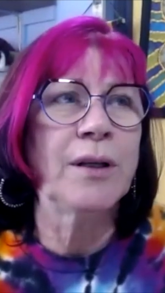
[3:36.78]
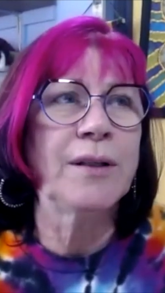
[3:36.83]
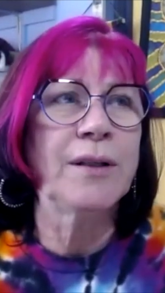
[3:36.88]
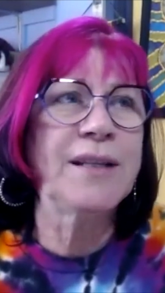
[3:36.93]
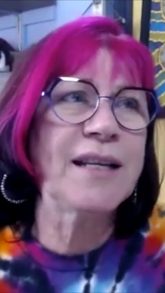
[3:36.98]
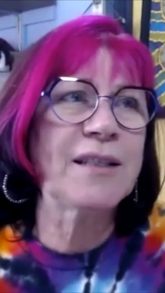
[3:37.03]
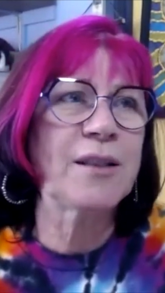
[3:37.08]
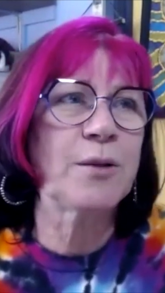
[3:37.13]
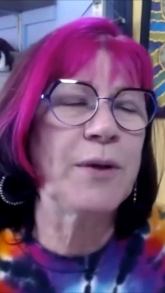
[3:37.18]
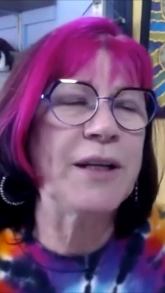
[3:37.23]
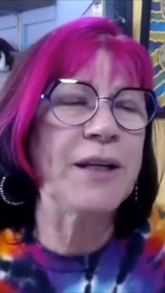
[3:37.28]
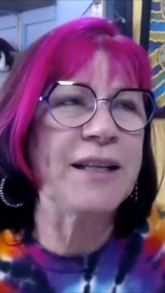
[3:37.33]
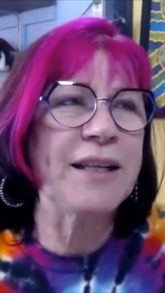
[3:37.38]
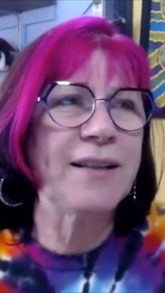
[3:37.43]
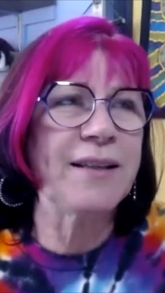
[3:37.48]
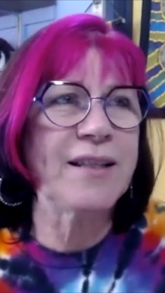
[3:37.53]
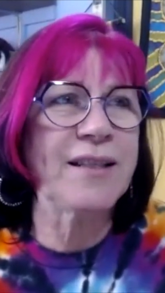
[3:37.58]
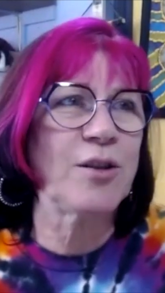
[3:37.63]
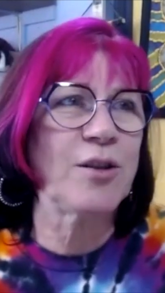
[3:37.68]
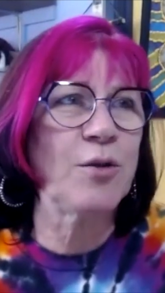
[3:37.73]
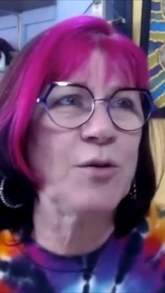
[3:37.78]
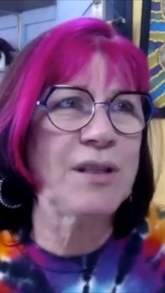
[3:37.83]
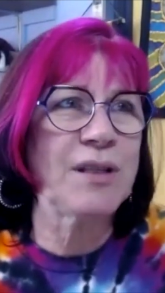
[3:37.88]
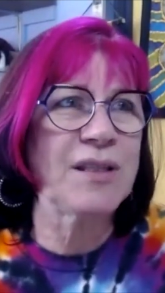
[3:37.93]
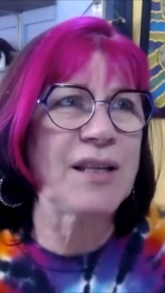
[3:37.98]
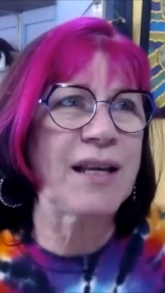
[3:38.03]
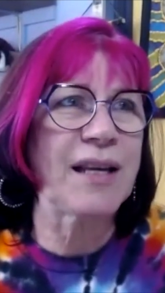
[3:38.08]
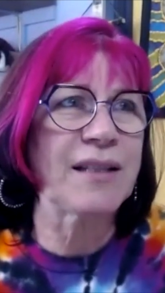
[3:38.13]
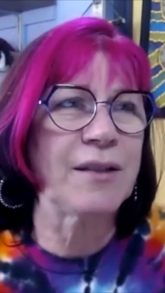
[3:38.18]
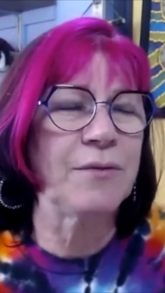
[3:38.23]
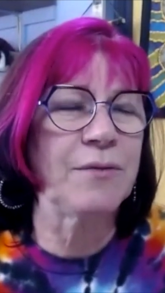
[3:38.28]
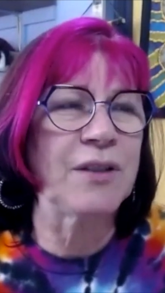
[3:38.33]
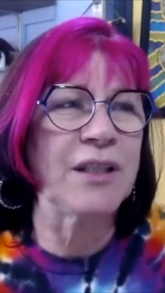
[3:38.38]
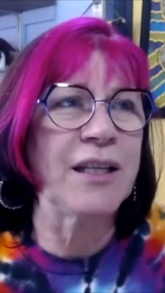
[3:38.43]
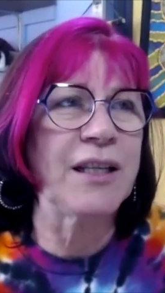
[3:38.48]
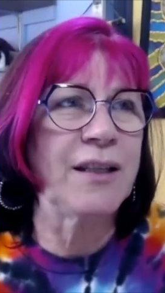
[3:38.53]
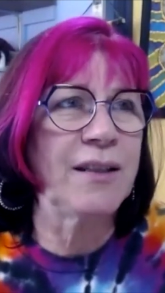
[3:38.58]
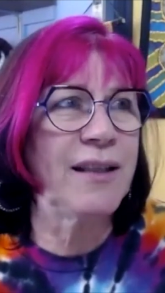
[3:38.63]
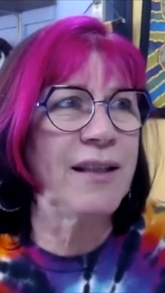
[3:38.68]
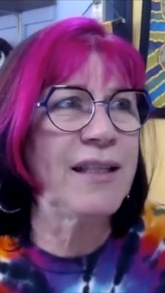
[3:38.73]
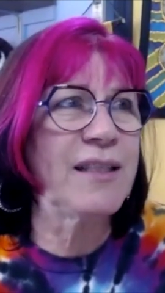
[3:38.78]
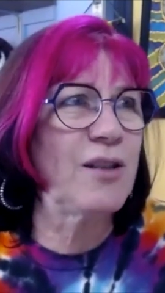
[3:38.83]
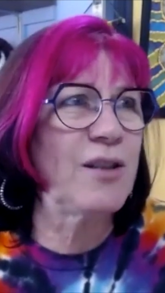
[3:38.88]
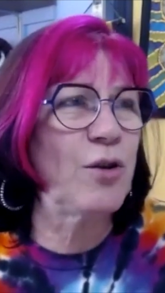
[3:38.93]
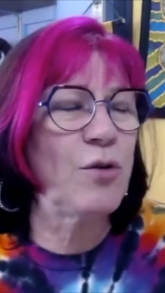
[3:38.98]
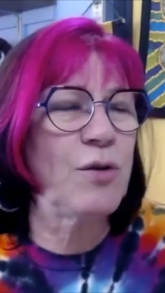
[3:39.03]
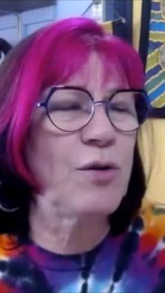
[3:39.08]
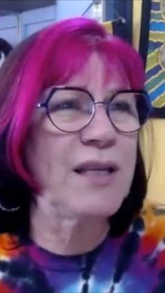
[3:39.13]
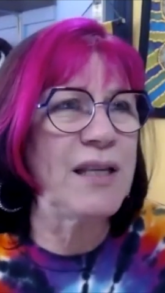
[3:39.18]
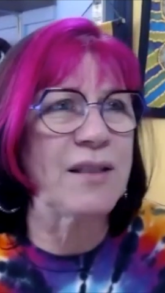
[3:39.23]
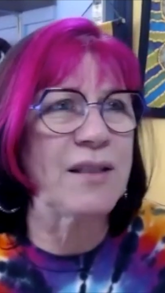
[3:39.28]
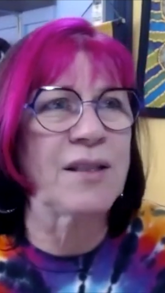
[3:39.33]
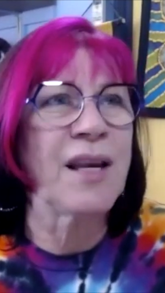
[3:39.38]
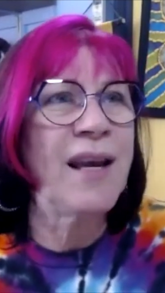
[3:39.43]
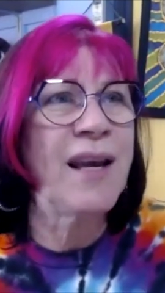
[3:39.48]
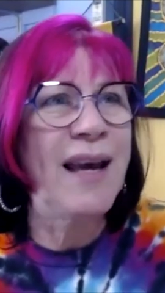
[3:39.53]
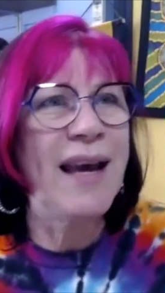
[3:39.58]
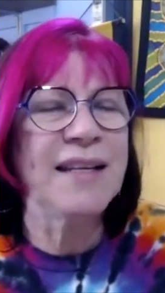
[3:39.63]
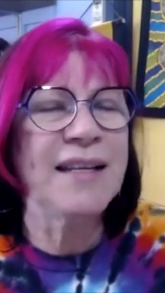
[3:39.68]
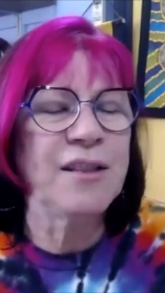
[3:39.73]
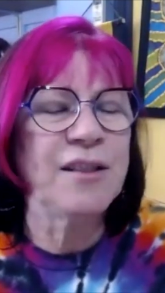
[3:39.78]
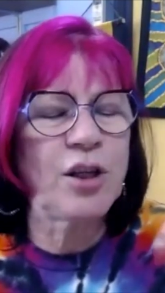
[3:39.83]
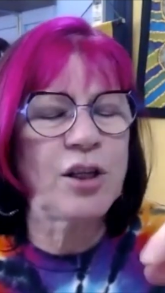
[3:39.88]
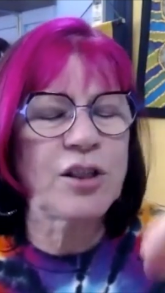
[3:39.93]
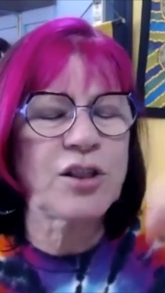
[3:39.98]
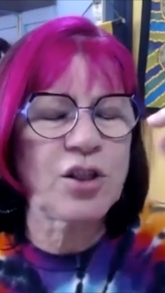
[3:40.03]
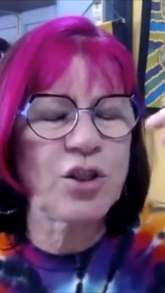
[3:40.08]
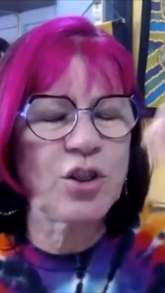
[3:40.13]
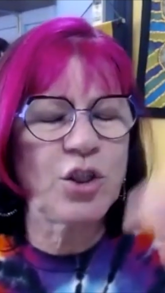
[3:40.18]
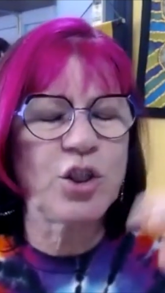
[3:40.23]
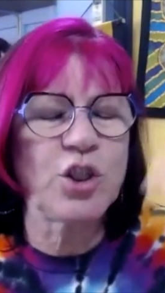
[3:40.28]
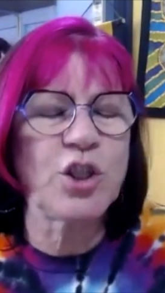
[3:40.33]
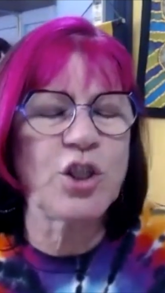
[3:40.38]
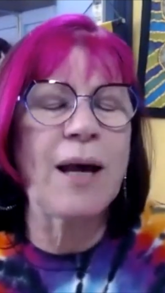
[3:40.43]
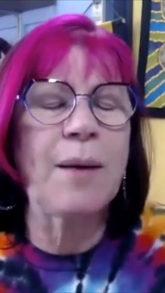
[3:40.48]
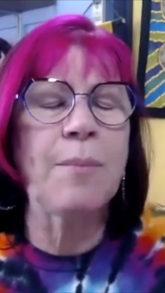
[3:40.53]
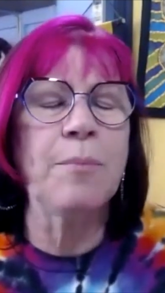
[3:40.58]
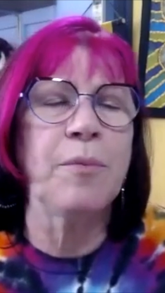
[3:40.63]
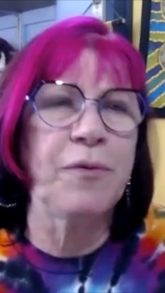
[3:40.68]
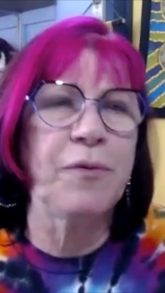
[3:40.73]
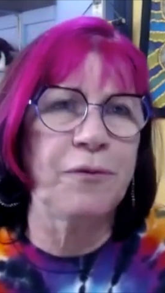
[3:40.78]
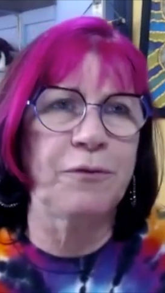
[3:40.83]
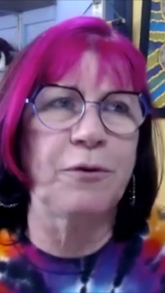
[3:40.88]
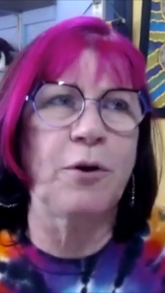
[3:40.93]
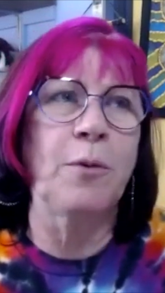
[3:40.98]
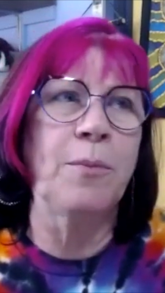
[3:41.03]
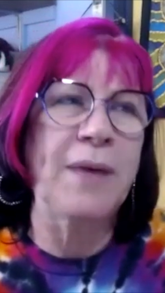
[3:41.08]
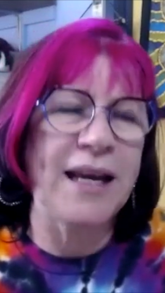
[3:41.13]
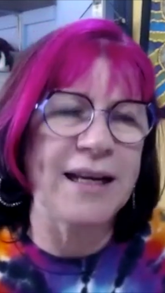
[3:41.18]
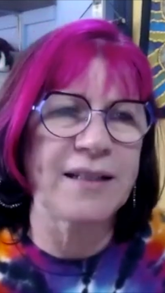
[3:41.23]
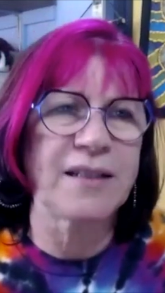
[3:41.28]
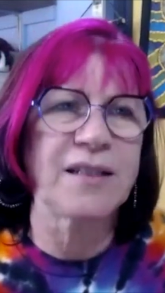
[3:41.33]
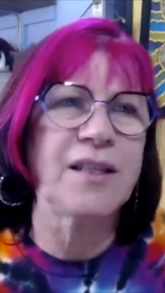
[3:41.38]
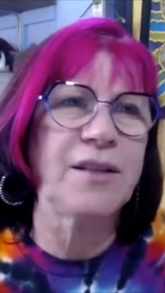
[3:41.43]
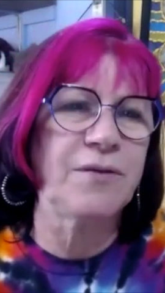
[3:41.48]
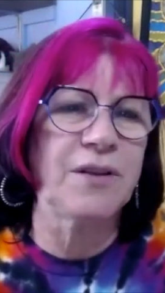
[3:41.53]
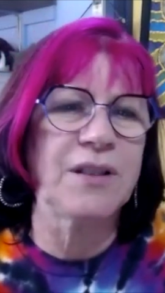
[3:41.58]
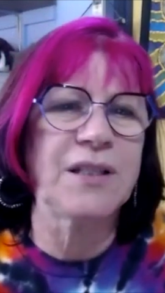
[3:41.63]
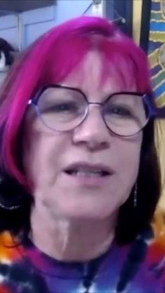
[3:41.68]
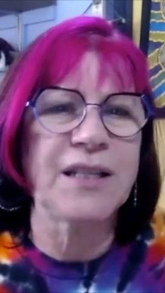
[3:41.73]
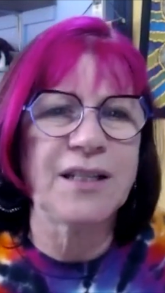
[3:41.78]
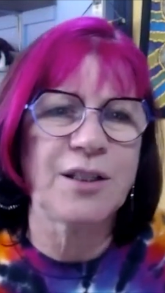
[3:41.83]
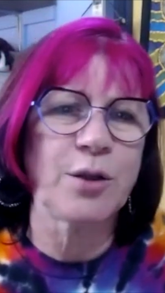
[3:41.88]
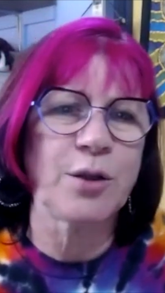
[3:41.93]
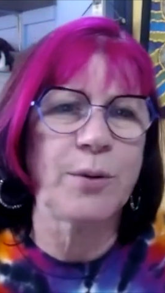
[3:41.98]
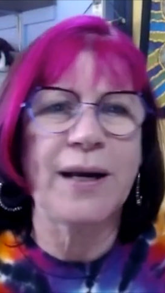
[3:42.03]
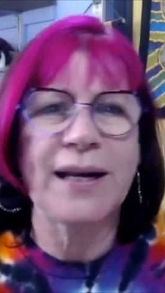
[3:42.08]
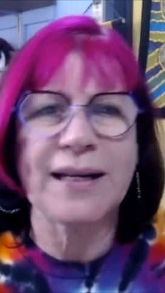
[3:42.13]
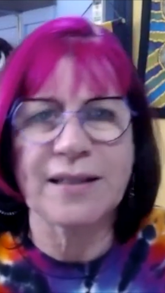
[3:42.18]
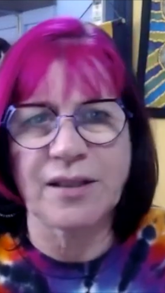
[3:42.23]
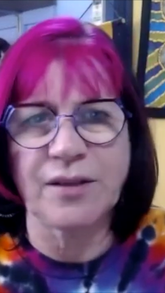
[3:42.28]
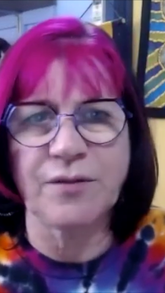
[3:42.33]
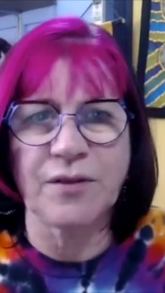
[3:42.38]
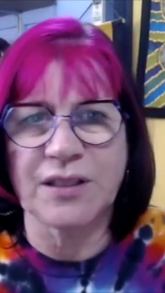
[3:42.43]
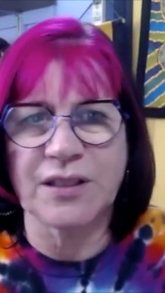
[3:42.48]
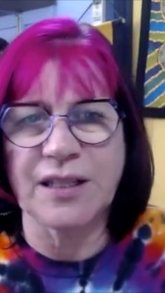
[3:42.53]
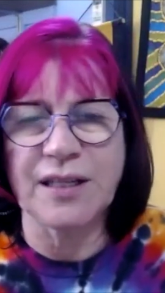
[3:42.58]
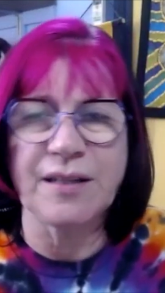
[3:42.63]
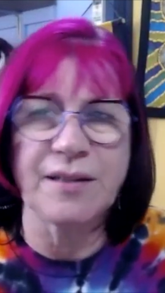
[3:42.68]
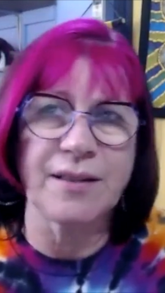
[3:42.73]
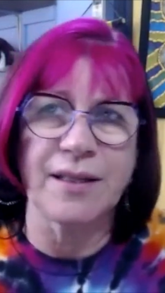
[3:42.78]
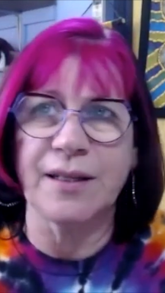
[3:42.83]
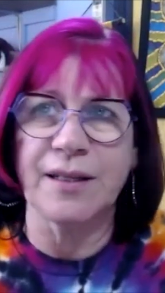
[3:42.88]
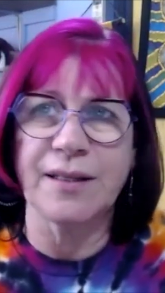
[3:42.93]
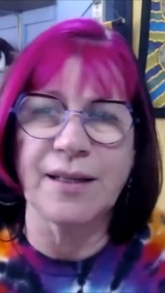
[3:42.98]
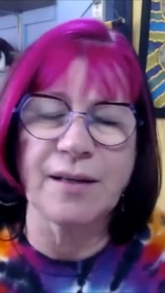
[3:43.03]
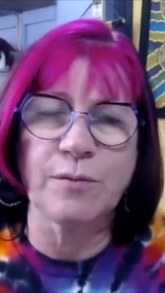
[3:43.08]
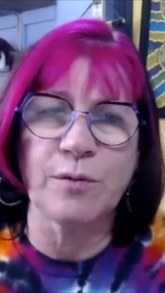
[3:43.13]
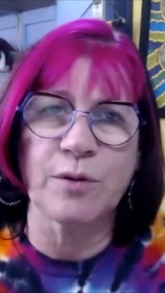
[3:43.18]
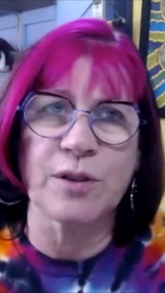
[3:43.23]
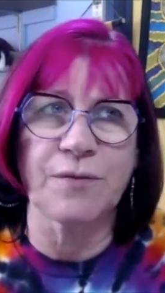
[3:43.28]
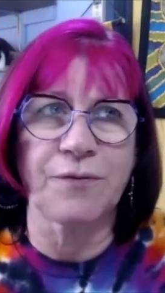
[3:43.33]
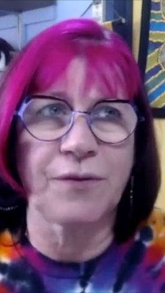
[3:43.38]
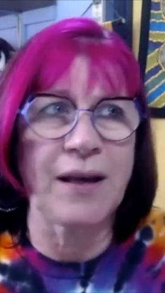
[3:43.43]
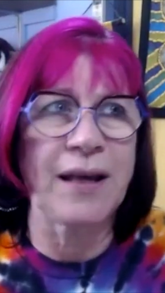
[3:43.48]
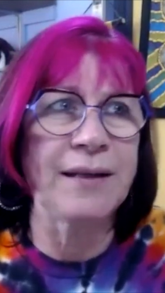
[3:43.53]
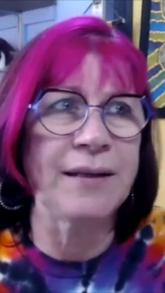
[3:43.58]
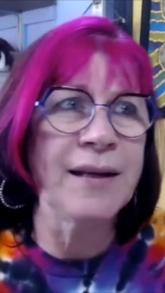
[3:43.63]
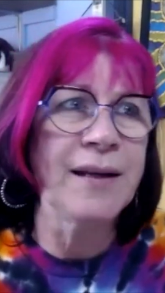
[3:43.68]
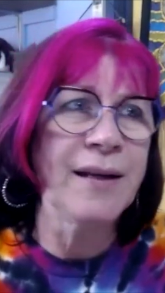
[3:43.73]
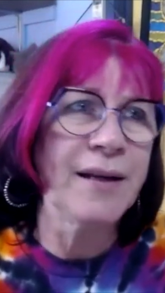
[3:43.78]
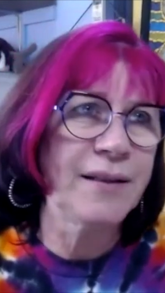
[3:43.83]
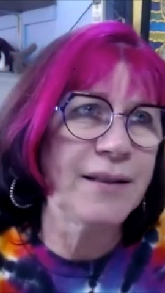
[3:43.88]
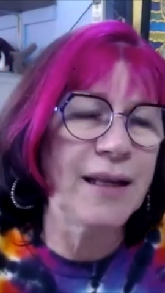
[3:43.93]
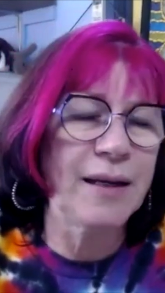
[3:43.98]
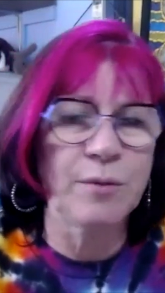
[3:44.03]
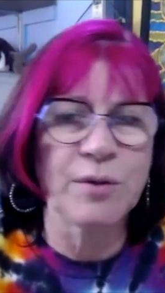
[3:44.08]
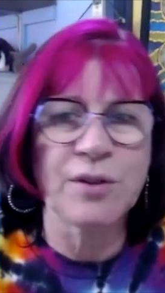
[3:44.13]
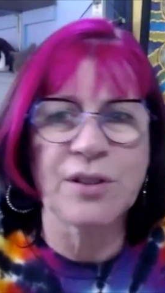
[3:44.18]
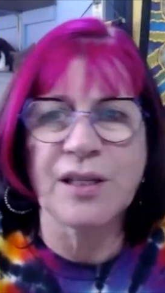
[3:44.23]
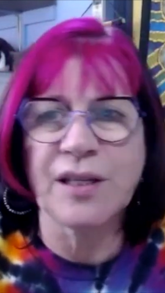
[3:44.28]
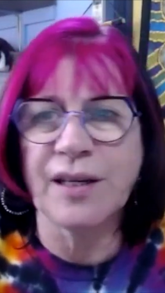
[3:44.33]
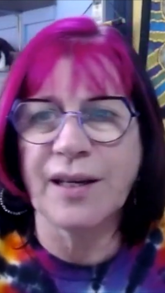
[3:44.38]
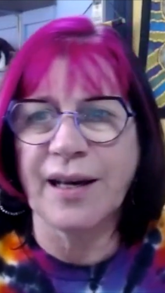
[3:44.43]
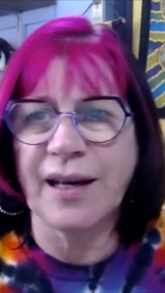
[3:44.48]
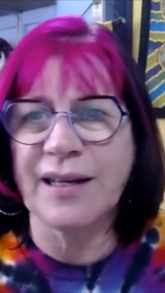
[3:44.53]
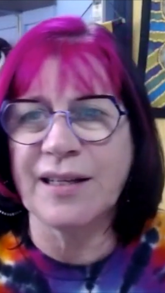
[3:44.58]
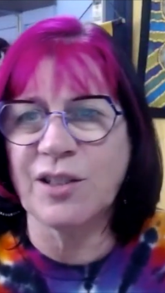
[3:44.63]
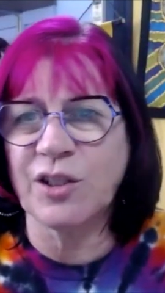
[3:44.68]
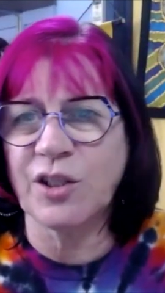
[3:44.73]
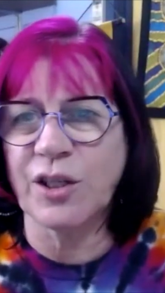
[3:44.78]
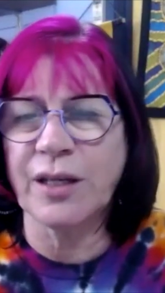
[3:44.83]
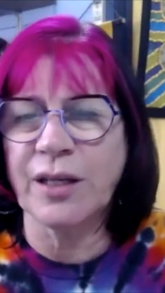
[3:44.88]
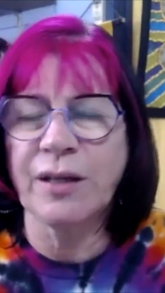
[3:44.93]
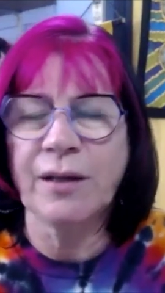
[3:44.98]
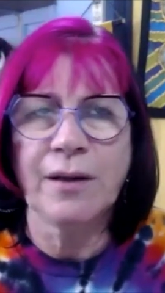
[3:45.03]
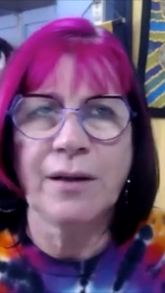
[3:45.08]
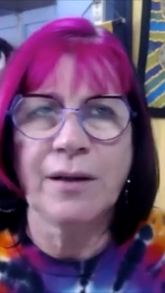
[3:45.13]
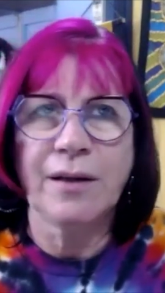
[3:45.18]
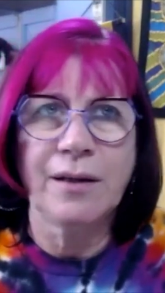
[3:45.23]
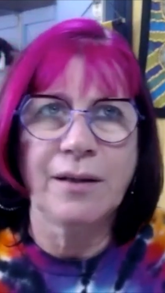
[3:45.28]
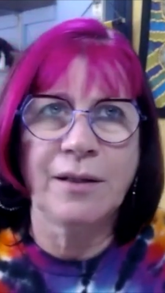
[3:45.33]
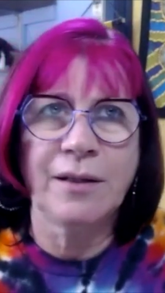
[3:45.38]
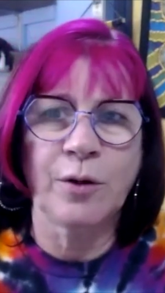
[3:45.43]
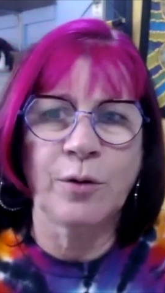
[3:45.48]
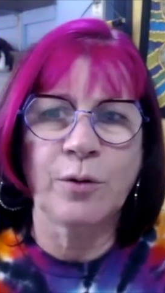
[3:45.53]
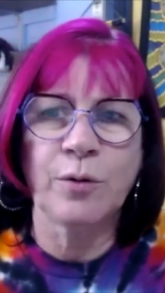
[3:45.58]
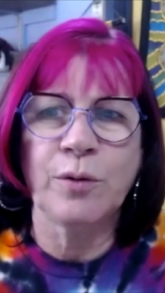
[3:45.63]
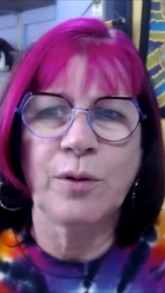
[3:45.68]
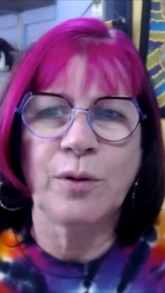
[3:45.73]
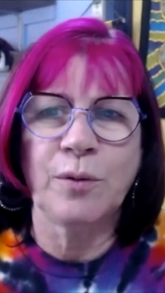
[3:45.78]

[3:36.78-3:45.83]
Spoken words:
next week, let's do this activity. Let's do this. And just jump from activity to activity. Think that was fun, that was engaging. No,